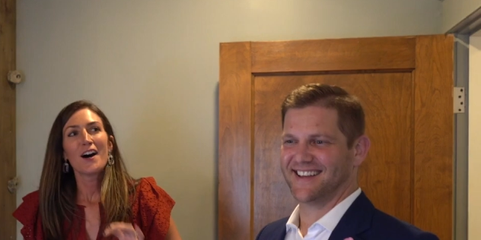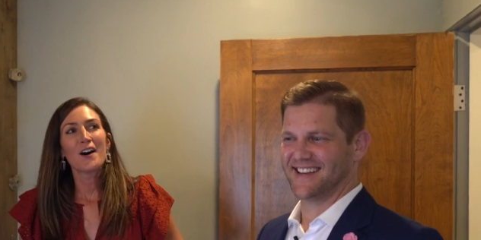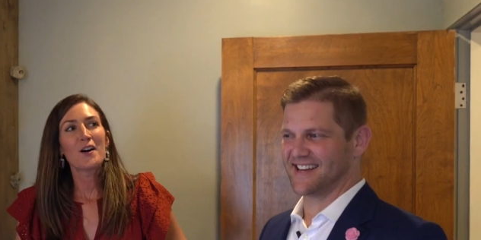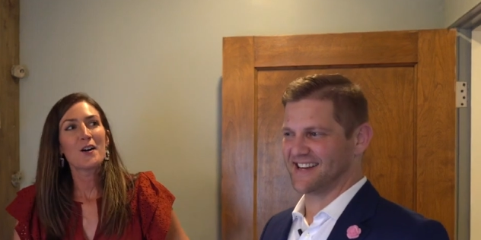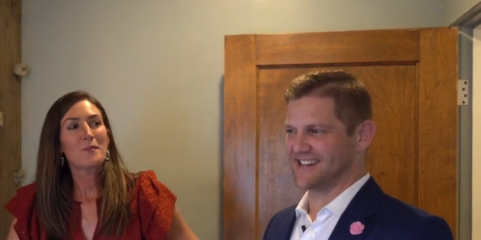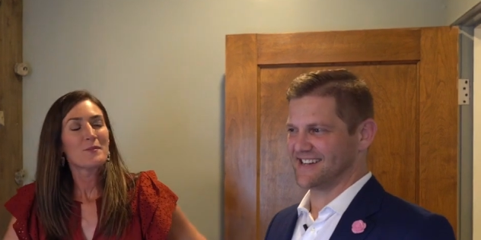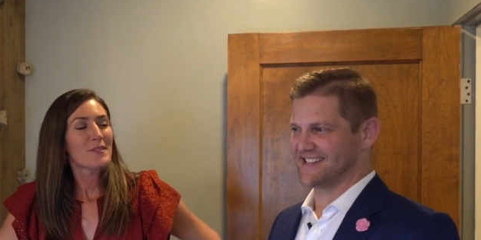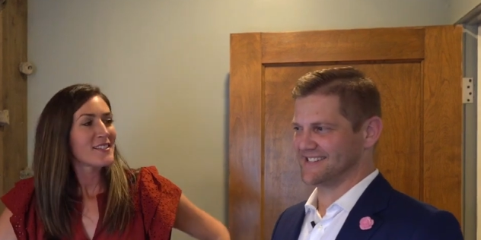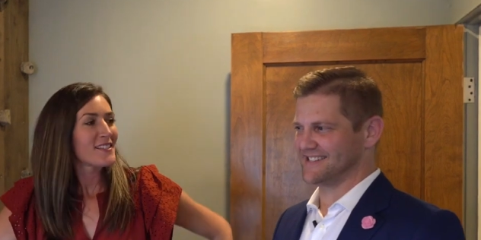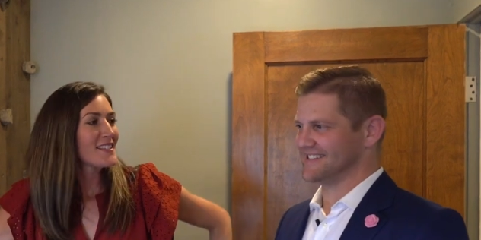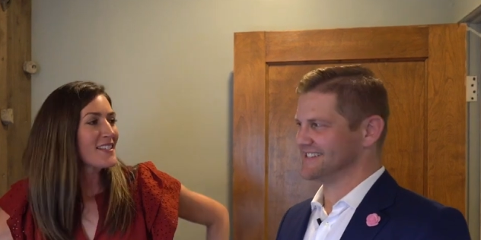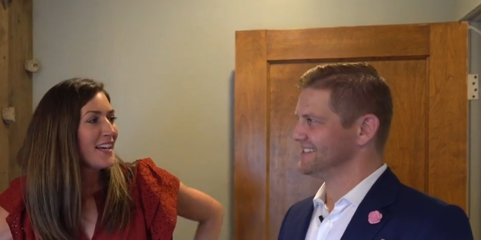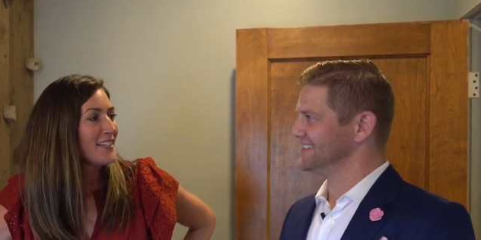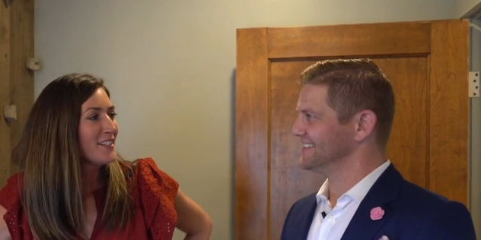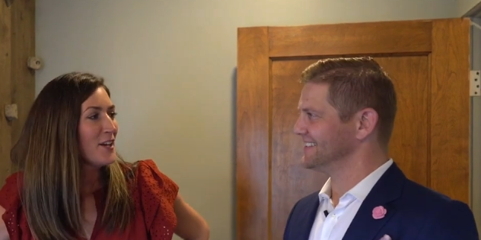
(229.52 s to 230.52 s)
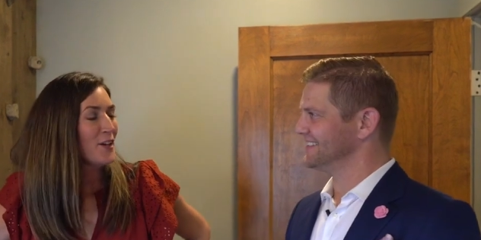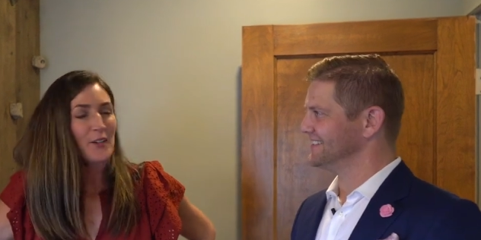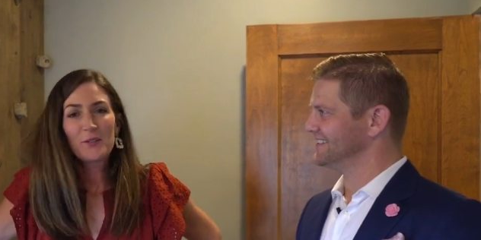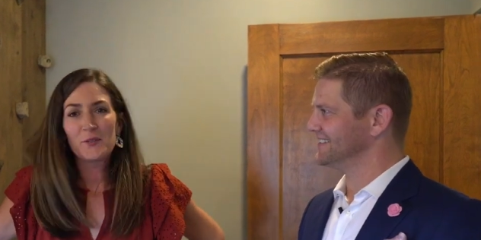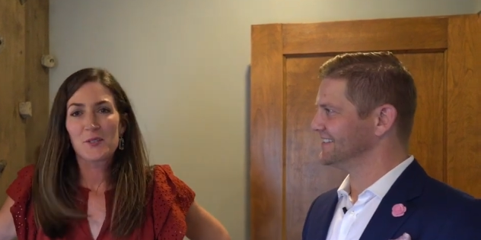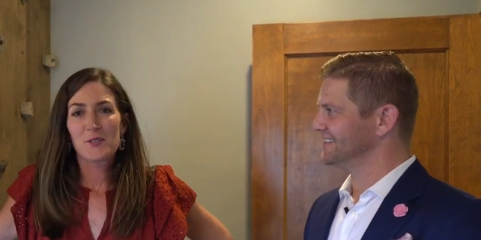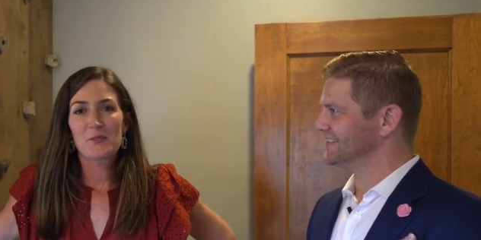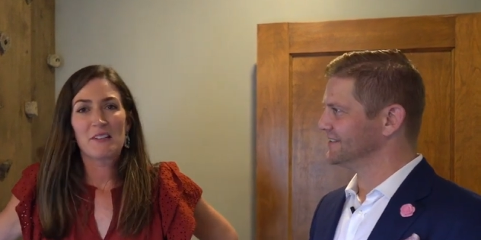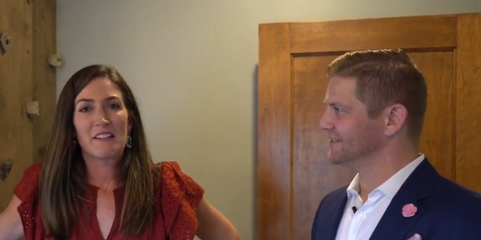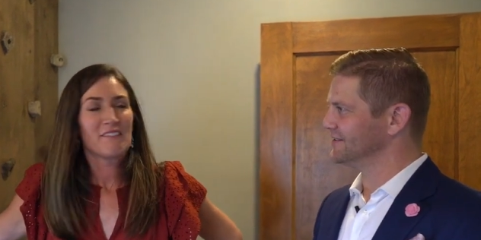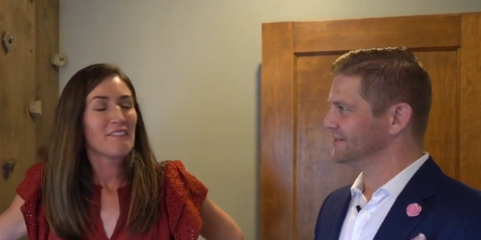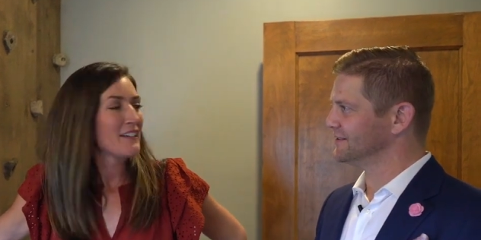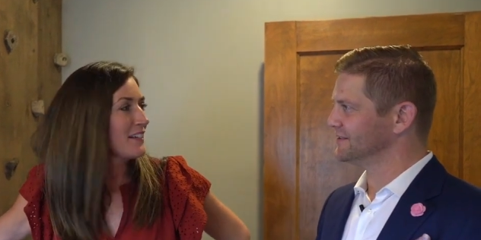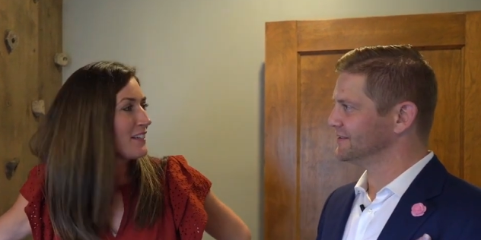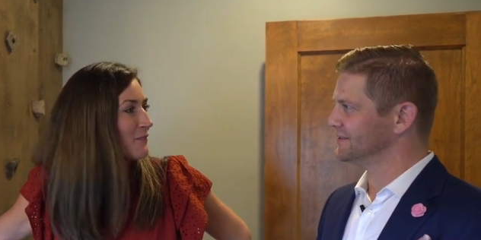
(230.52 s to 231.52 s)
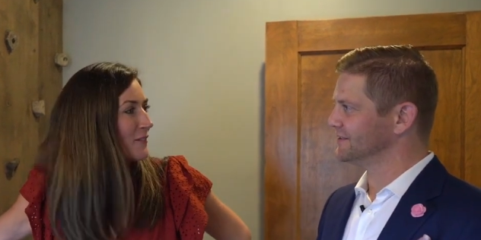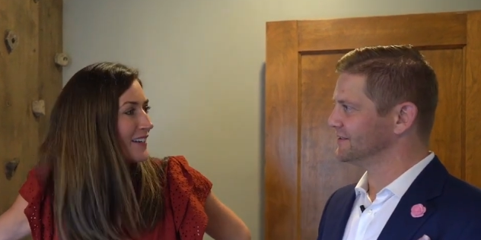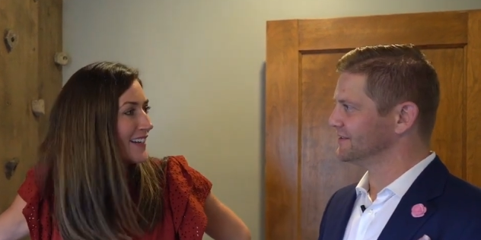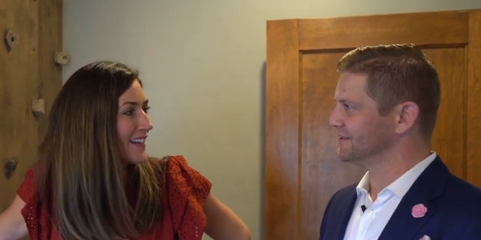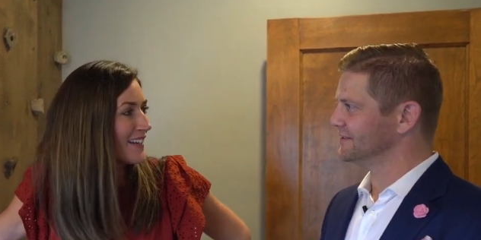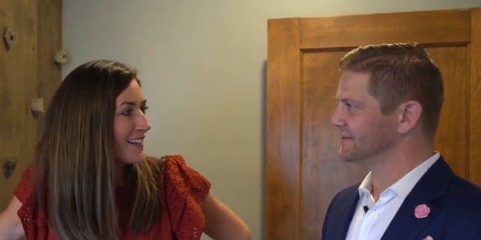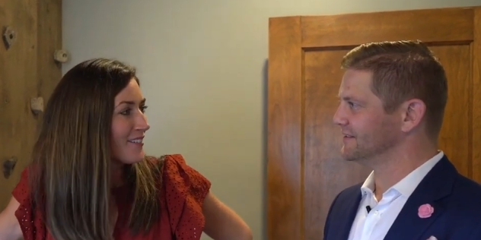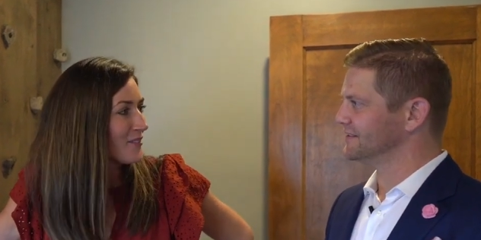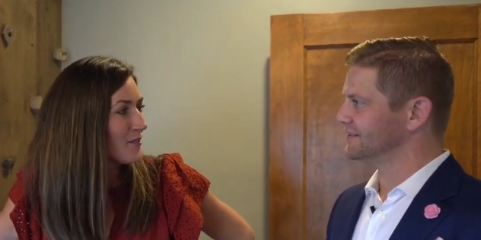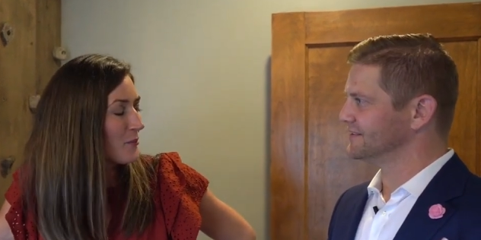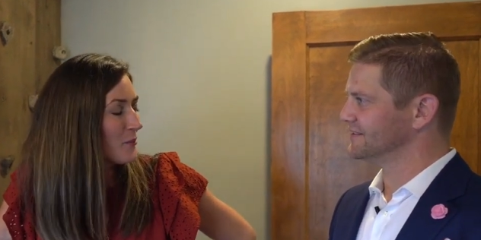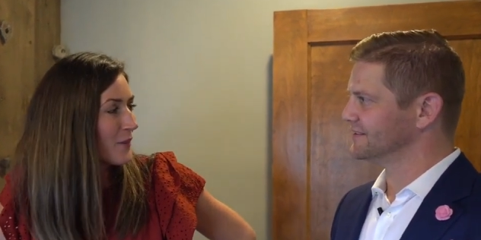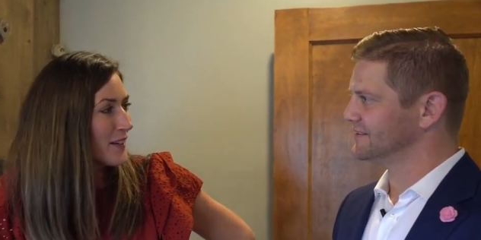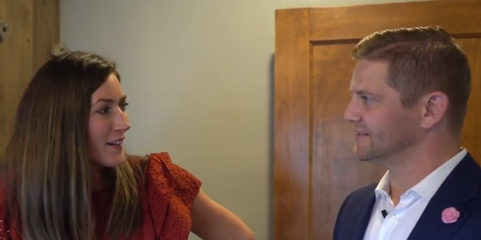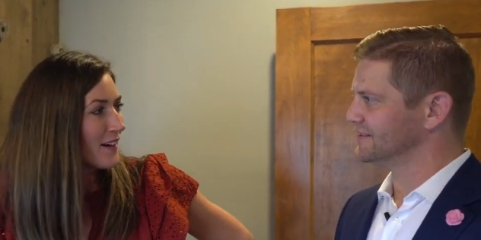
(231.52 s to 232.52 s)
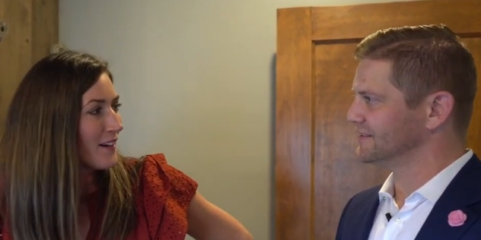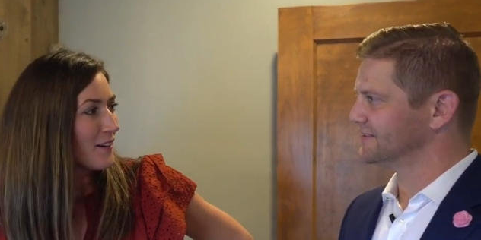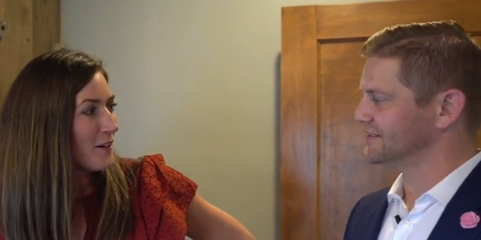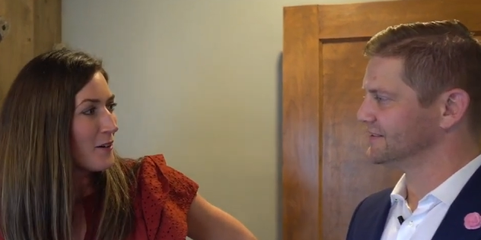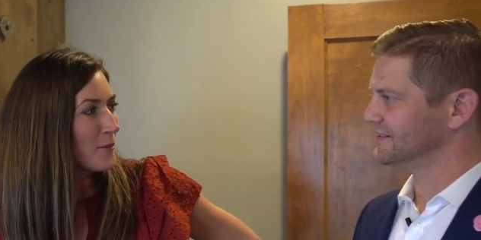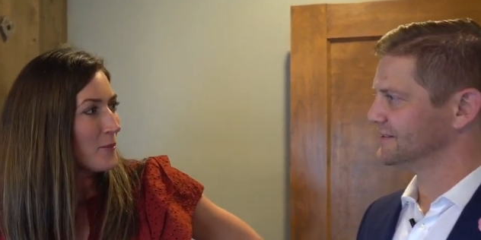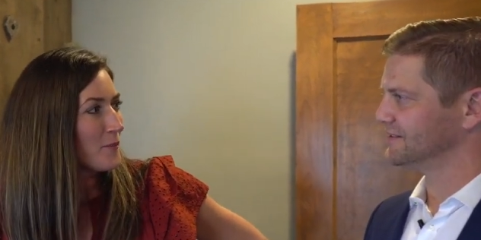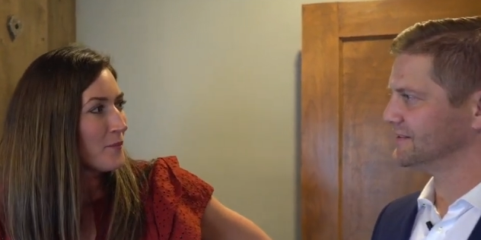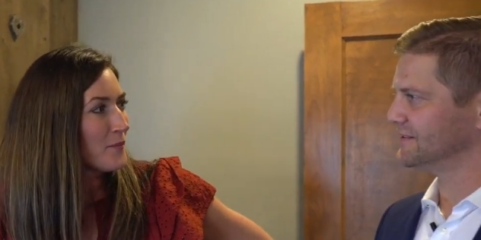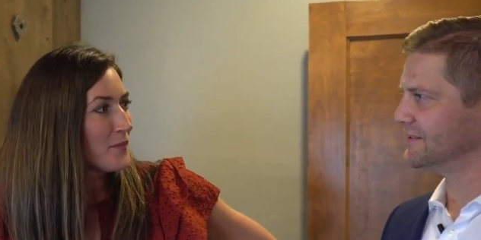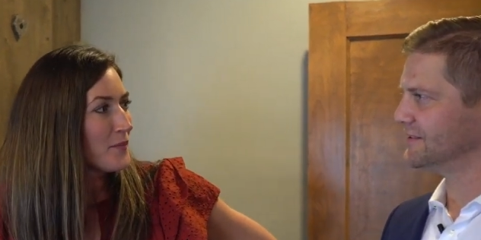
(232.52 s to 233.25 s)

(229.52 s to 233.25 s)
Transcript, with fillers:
Speaker 1: Uh, uh, side note, it was really funny one day when um,